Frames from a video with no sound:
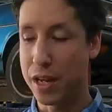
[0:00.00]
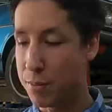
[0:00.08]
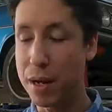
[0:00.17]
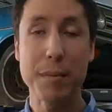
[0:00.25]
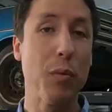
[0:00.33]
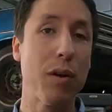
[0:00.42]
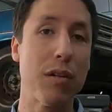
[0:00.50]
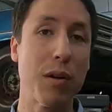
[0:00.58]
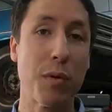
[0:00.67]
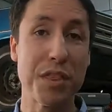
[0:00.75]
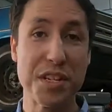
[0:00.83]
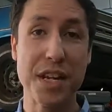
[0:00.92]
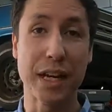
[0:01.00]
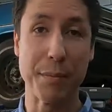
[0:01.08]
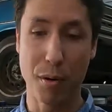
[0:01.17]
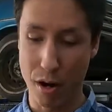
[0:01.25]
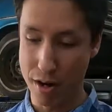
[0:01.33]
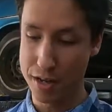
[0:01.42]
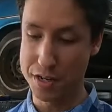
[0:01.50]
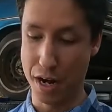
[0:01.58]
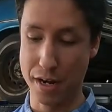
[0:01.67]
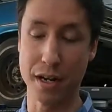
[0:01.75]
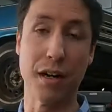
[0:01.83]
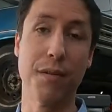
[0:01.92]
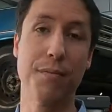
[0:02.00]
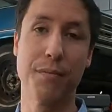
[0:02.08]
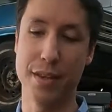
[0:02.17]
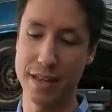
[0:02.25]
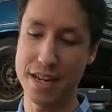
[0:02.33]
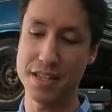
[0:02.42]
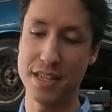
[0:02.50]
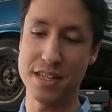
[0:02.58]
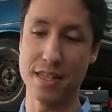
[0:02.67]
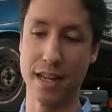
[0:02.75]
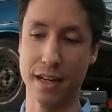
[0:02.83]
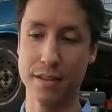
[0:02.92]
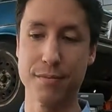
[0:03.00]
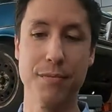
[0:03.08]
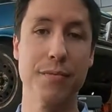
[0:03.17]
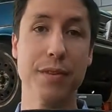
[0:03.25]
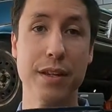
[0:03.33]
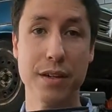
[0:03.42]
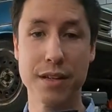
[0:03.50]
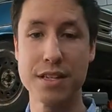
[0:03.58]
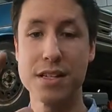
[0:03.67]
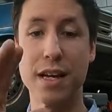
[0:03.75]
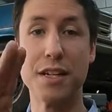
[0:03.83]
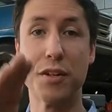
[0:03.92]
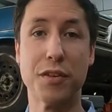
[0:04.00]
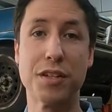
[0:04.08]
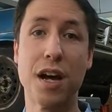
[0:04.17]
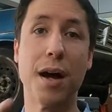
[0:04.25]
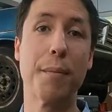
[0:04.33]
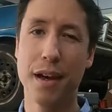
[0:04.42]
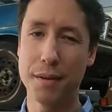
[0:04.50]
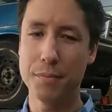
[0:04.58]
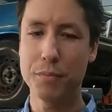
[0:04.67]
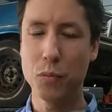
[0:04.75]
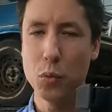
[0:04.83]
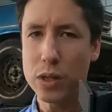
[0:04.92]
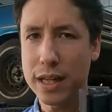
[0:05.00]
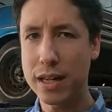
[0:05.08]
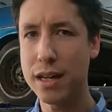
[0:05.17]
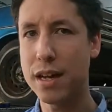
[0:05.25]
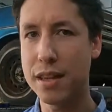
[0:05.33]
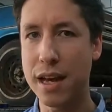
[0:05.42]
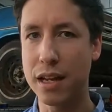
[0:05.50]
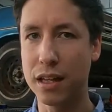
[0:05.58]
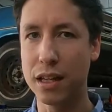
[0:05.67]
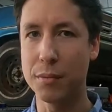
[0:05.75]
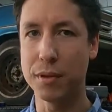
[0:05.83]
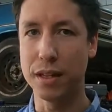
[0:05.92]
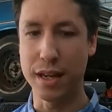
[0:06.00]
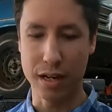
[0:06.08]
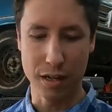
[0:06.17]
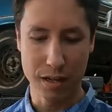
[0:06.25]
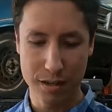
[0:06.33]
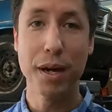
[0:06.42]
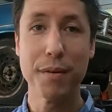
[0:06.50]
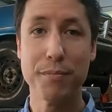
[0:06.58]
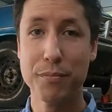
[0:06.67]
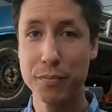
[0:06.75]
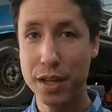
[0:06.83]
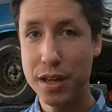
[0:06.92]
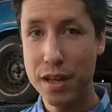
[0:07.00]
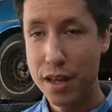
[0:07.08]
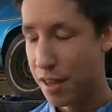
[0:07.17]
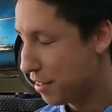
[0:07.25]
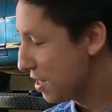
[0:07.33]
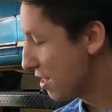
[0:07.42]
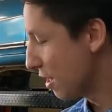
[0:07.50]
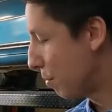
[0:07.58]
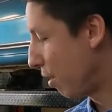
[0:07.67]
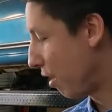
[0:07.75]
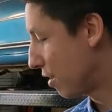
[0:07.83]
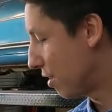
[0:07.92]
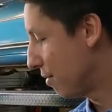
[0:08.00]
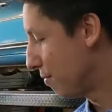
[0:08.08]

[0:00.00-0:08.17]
you might be wondering what the second part is on here, and that's this thing here that slides over top. And we'll get into that a little bit later. But this little part